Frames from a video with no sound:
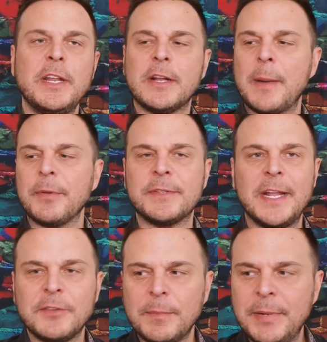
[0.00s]
a couple
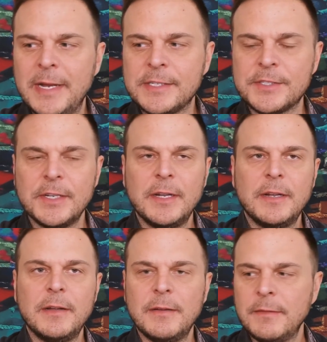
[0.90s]
dental picks.
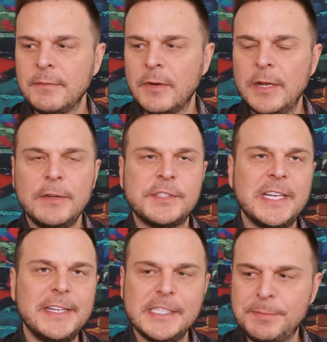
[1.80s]
All right, you've
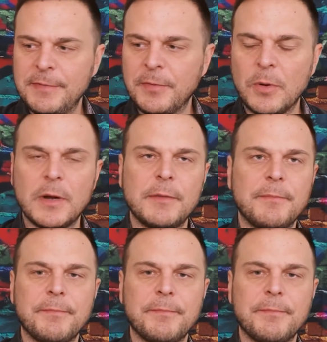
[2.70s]
seen these before.